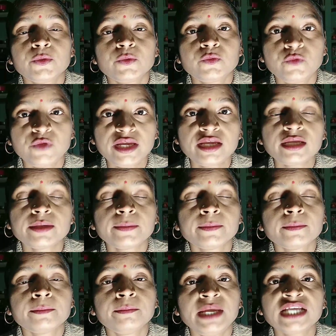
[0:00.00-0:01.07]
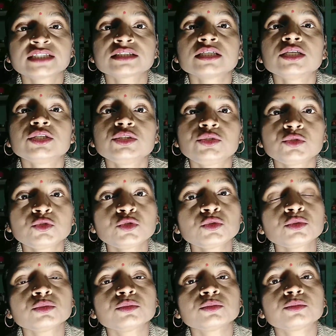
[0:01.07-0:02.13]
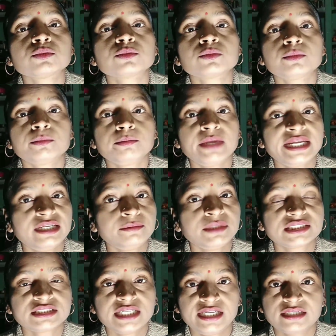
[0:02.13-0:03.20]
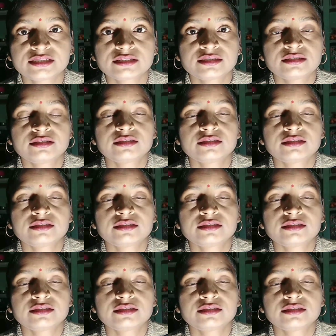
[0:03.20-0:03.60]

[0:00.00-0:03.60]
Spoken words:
we make too many mistakes